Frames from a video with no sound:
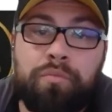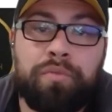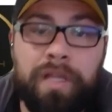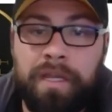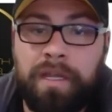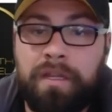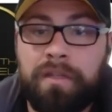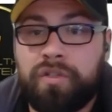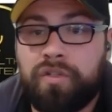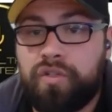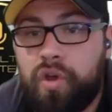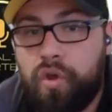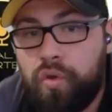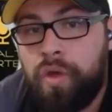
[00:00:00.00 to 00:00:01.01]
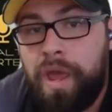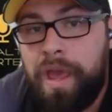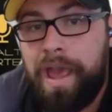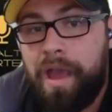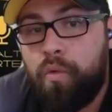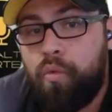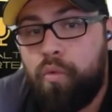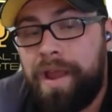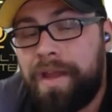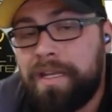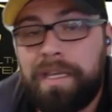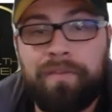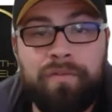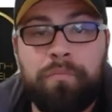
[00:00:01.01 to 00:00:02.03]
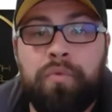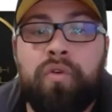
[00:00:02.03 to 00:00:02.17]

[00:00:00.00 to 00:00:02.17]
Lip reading: plan to know at any given